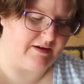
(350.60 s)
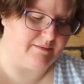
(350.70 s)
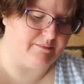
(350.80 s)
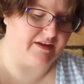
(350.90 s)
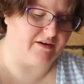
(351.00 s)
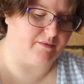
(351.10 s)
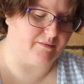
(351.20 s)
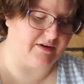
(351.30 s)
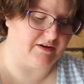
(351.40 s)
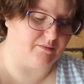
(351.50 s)

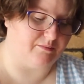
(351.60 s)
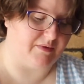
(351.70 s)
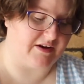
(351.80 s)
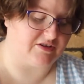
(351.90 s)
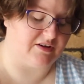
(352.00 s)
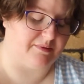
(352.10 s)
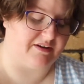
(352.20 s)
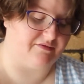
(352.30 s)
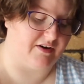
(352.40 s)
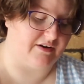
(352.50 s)
That'll actually be
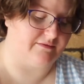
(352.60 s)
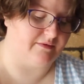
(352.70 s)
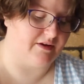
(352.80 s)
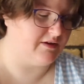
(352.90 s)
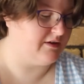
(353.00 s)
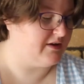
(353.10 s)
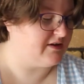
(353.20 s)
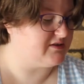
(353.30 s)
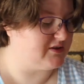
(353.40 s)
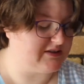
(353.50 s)
fun.
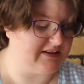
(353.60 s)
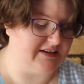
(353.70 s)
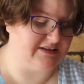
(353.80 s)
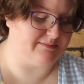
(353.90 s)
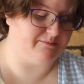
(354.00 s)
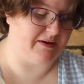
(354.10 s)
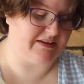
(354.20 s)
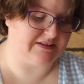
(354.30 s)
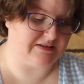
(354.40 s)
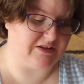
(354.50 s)
So it says
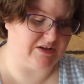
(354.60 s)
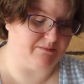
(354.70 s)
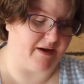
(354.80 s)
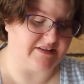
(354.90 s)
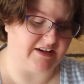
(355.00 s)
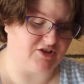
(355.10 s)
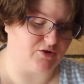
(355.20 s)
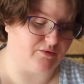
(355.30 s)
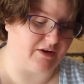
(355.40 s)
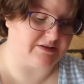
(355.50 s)
best to massage your
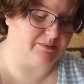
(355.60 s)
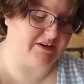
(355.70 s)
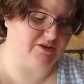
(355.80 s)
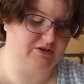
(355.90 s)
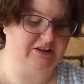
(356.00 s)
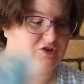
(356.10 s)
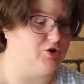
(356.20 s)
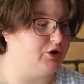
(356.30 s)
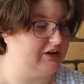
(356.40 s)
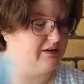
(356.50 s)
face by using
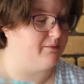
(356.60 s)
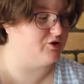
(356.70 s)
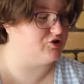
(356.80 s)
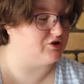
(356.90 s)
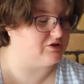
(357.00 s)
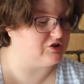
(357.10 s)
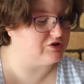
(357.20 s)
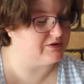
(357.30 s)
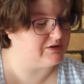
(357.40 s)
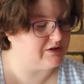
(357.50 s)
circular motions.
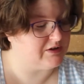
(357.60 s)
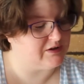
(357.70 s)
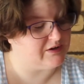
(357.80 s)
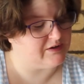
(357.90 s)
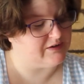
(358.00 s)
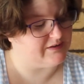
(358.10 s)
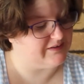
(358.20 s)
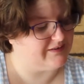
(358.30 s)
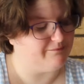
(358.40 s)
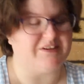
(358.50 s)

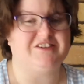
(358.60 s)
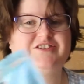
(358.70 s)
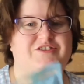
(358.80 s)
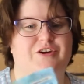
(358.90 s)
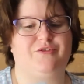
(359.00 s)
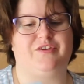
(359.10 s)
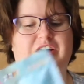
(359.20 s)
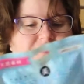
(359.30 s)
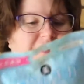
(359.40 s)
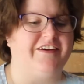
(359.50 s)
It's just so
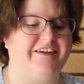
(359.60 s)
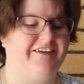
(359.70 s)
fluffy.